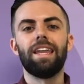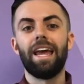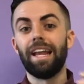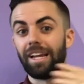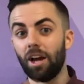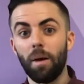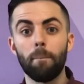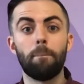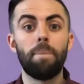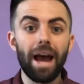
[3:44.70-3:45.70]
and I
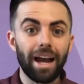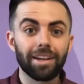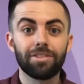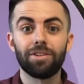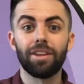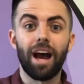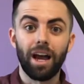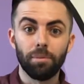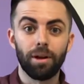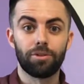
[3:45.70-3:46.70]
come back to the
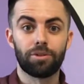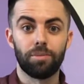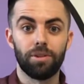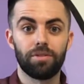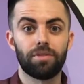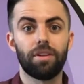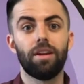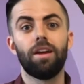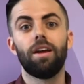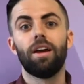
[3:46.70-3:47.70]
eyebrow trimmers.
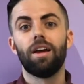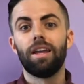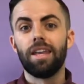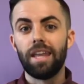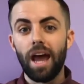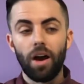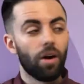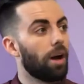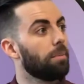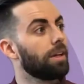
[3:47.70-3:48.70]
Now
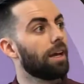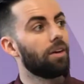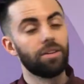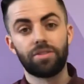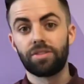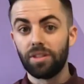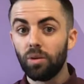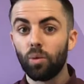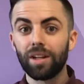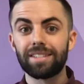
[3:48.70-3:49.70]
I'm going to count as still
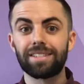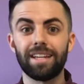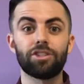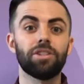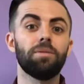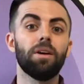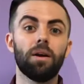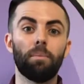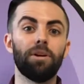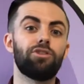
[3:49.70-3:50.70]
one session,
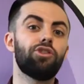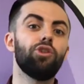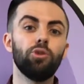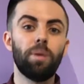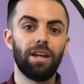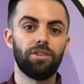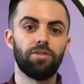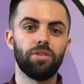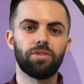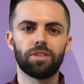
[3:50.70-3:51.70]
but two page
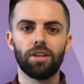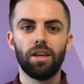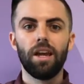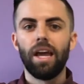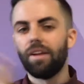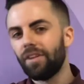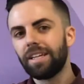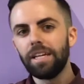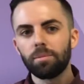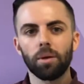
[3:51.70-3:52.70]
views. And if I
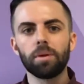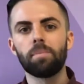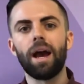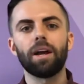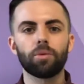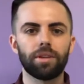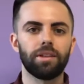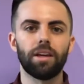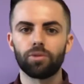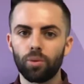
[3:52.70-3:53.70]
keep coming back within
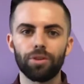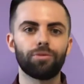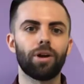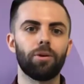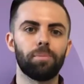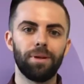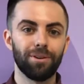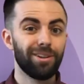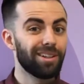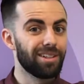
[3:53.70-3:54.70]
that 24-hour
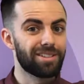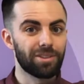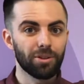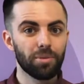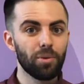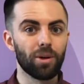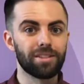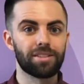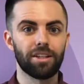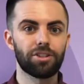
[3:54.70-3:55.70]
period, it's still going to be one
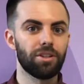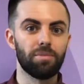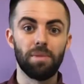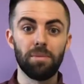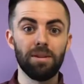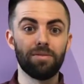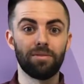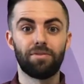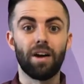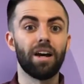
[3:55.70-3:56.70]
session and maybe even
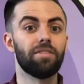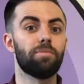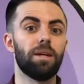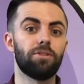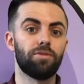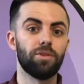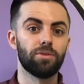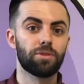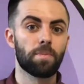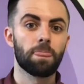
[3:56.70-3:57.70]
5 page
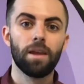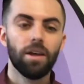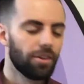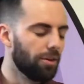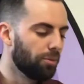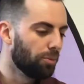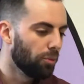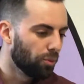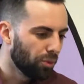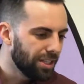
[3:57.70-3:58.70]
views. The
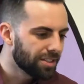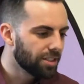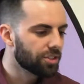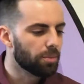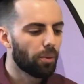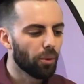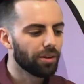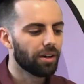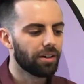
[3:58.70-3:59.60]
reason it's important to